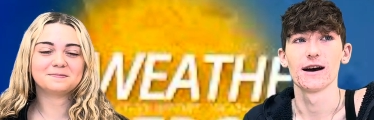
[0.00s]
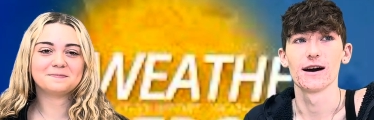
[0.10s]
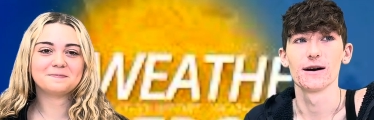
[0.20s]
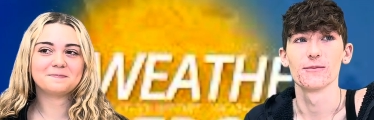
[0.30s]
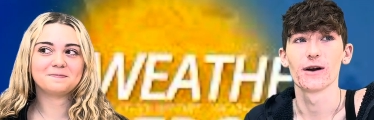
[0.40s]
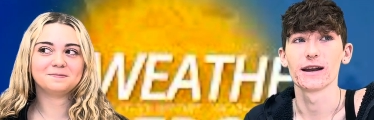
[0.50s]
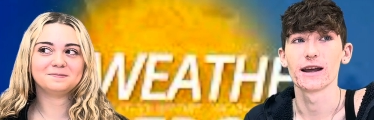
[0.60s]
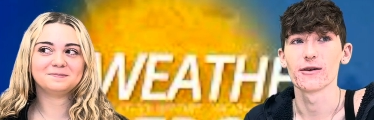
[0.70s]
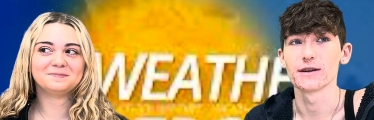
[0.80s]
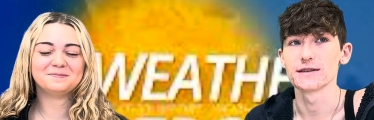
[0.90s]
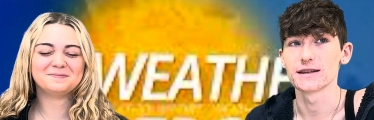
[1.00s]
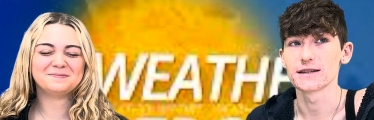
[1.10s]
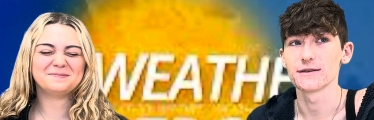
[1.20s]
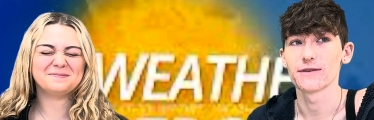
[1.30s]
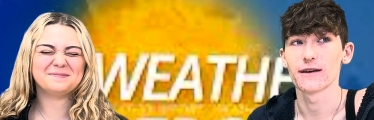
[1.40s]
Speaker 1: Um, right now it is
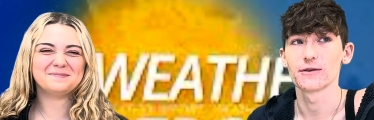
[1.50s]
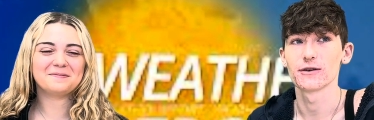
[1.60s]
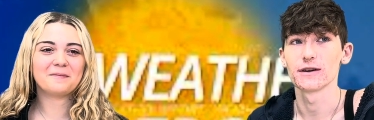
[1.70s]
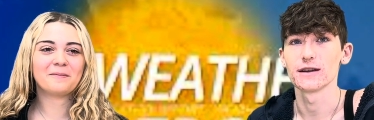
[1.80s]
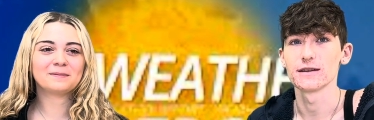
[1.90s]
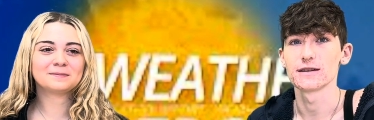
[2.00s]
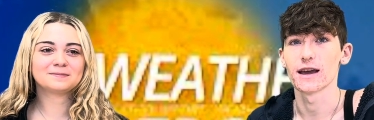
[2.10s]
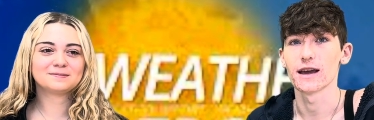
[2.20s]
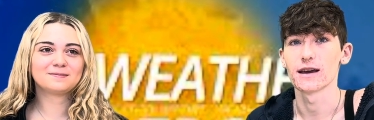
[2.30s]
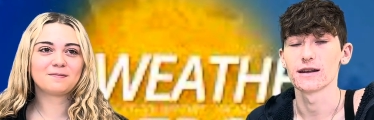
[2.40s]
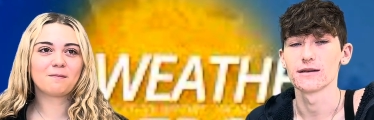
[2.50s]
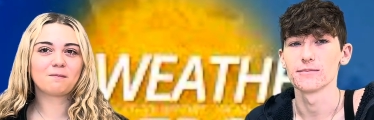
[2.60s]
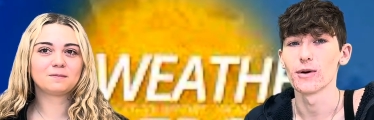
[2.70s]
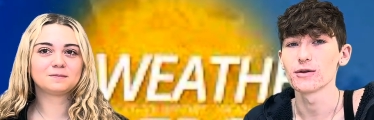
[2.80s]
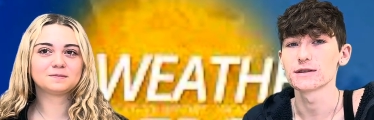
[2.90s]
65 degrees and
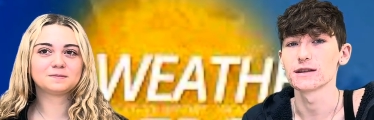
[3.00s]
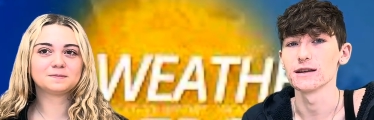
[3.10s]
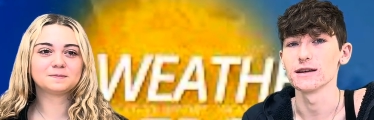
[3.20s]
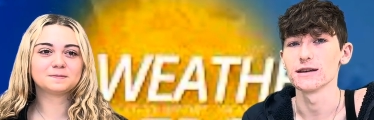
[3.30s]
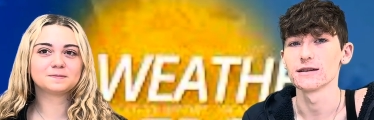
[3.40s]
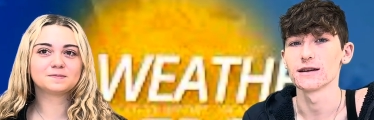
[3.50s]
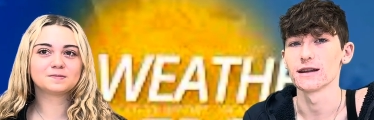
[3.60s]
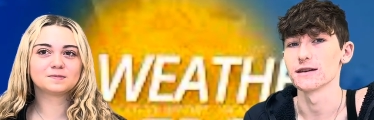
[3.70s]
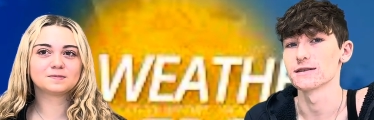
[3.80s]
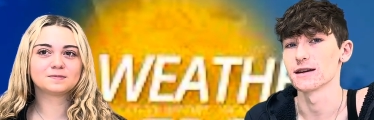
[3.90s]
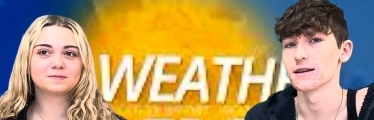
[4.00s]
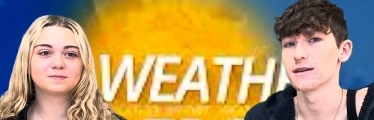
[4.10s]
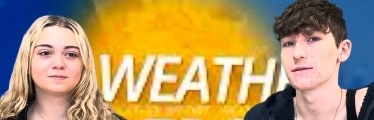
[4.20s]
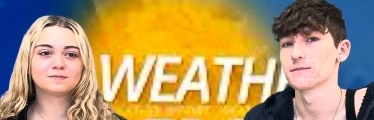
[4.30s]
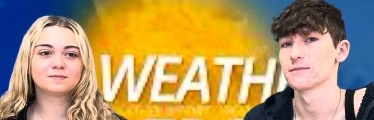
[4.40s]
mostly it is
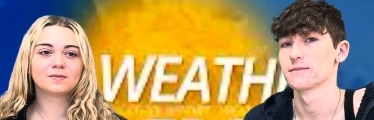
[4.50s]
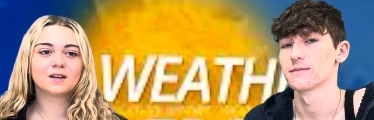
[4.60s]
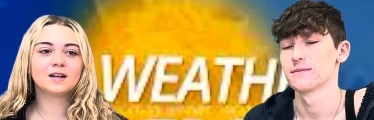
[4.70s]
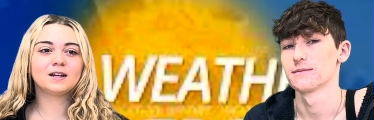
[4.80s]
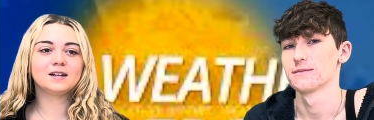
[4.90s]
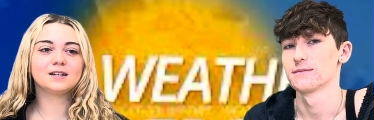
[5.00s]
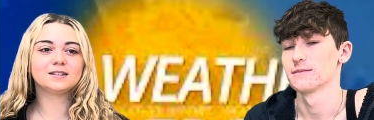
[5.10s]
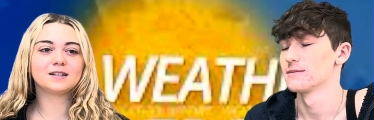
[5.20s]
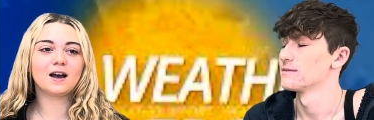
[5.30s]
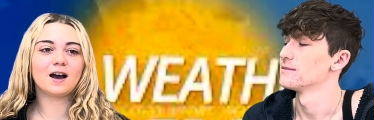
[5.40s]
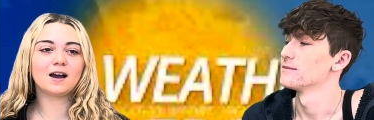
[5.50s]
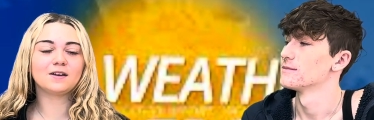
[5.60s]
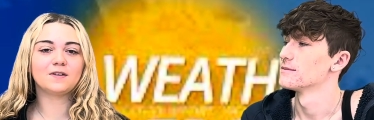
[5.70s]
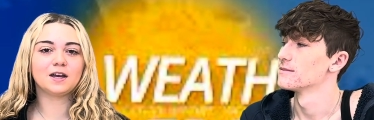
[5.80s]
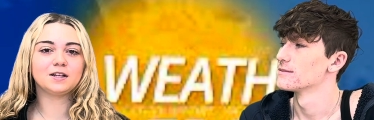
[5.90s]
sunny.
Speaker 2: It's a high
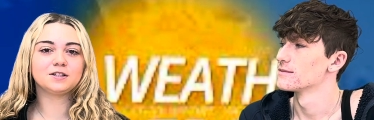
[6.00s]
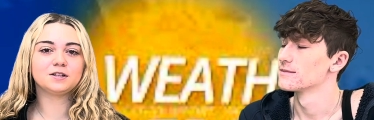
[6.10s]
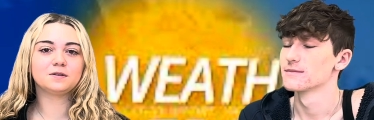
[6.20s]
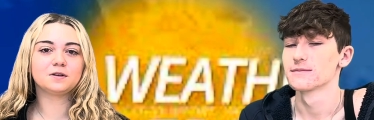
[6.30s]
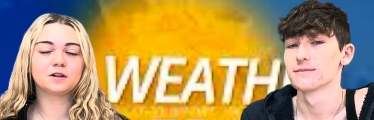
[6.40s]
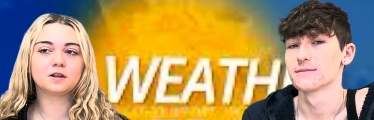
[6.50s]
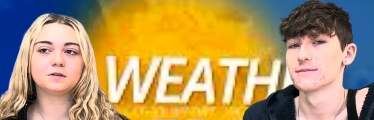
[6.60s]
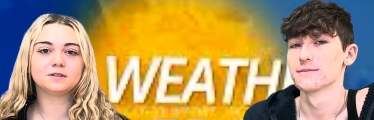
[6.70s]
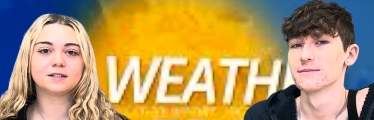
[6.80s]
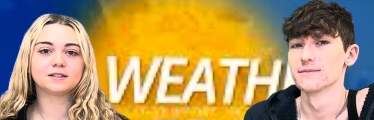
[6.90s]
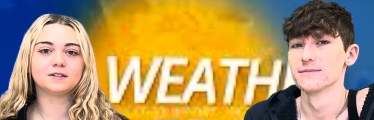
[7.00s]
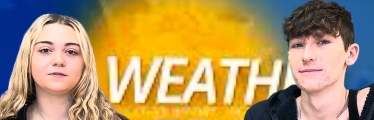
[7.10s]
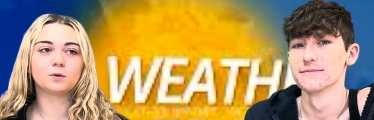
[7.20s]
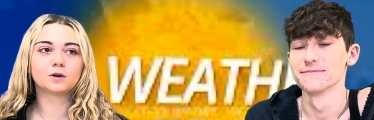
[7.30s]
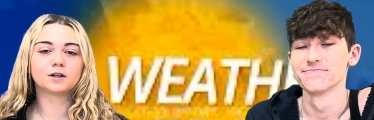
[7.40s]
of 82 and a low
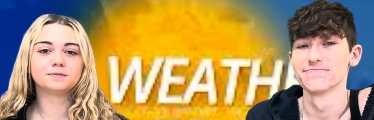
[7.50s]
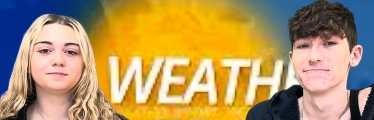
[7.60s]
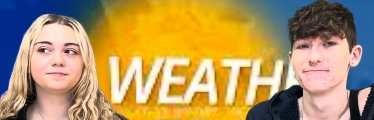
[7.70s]
64.